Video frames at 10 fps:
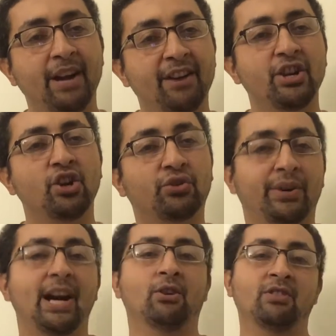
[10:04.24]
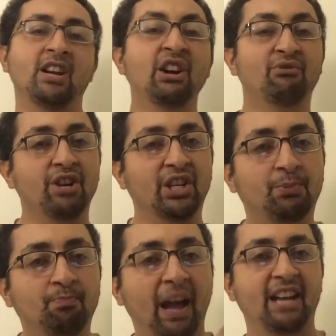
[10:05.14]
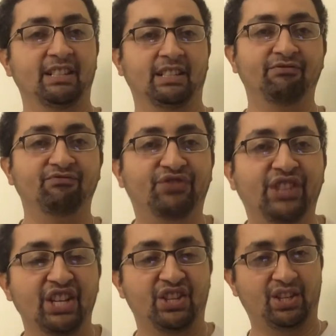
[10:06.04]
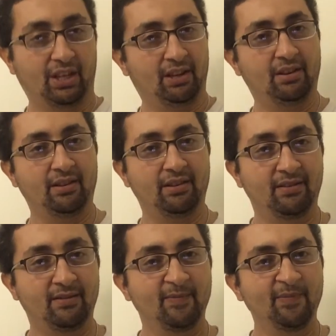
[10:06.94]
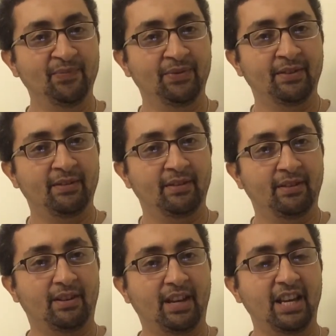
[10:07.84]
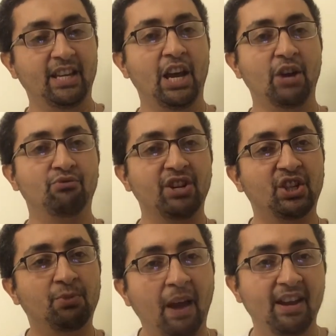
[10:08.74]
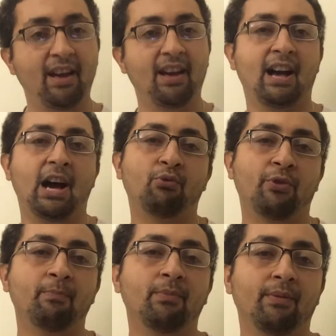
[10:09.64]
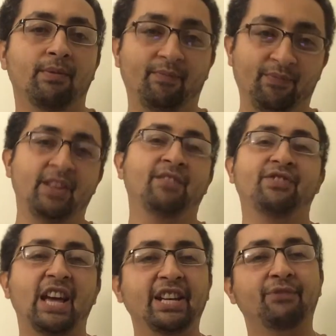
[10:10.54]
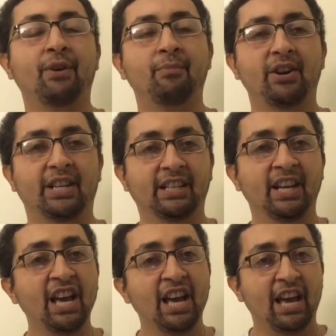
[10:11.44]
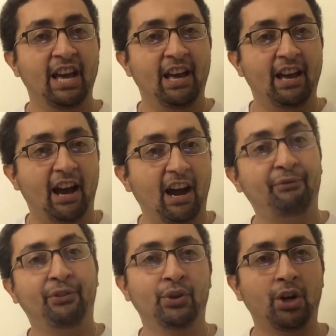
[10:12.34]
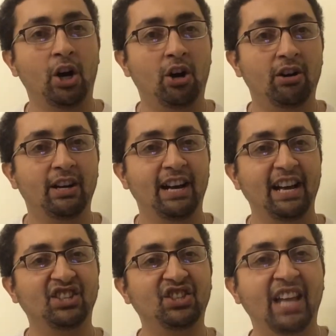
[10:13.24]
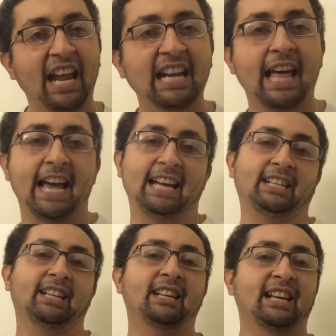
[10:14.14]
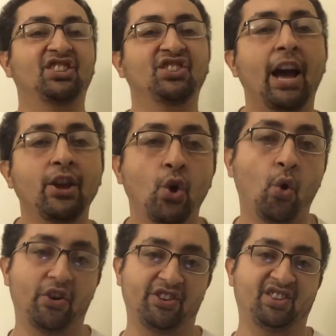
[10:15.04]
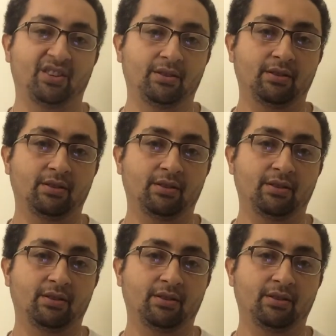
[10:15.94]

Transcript: burial ground. Respect this. Okay? And respect our Native American. After all, it's their land, it's not yours.